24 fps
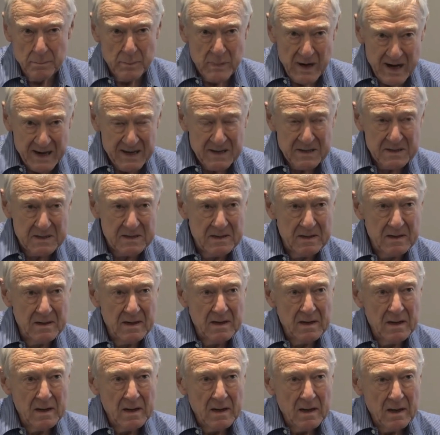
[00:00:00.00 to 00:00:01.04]
base,
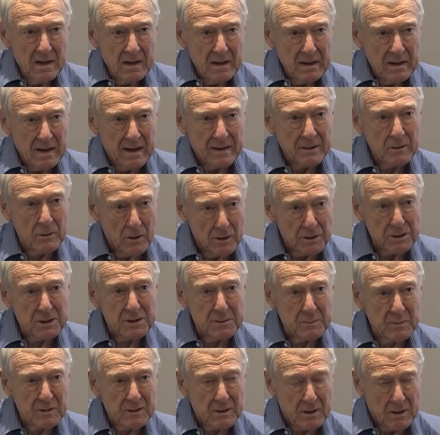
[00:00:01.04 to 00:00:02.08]

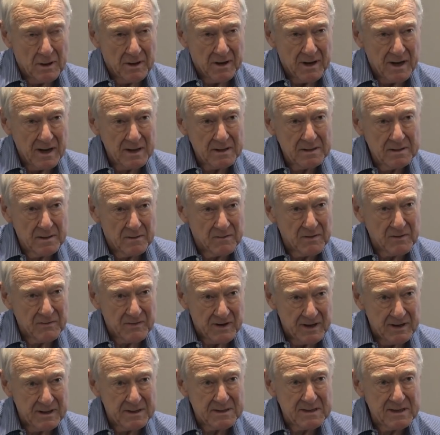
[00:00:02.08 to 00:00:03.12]
unconscionable conduct of the
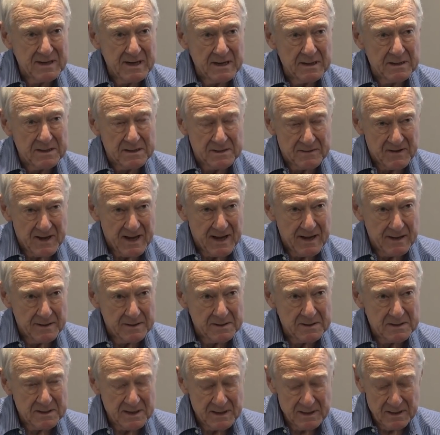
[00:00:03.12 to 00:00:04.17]
various leaders of the
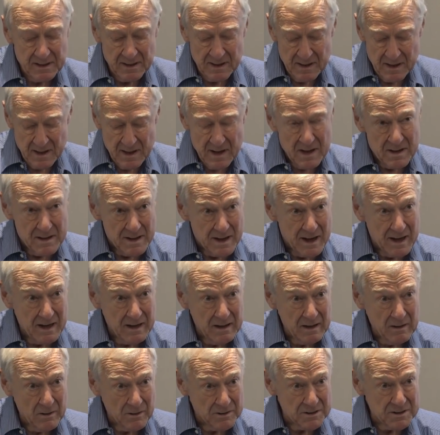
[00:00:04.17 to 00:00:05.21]
ANC, they
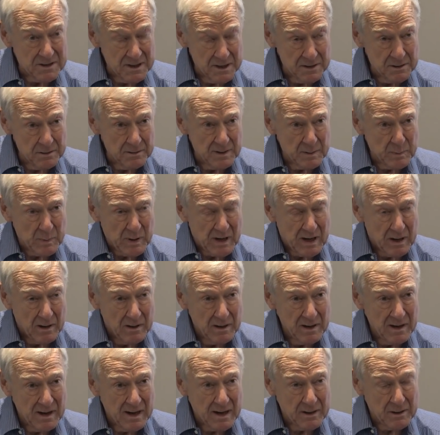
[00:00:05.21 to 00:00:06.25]
continue in
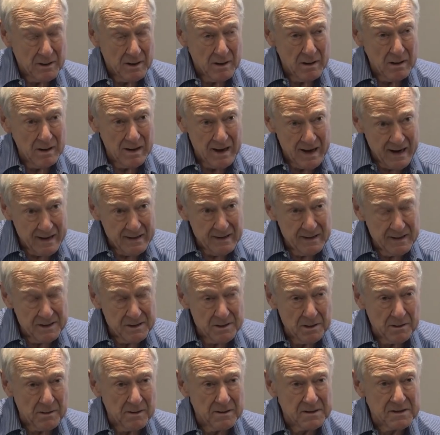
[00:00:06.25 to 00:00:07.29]
power and are likely
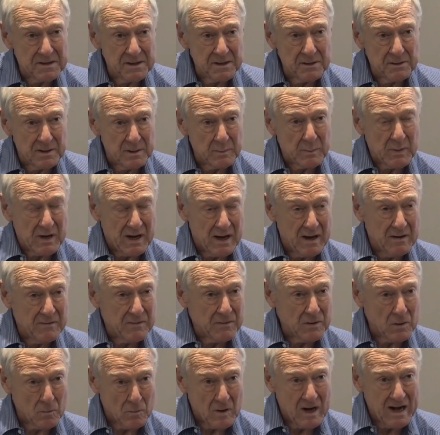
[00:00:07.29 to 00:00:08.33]
to continue in power
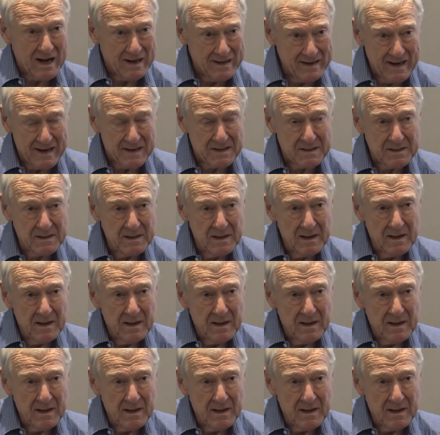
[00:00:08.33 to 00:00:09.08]
for a while yet.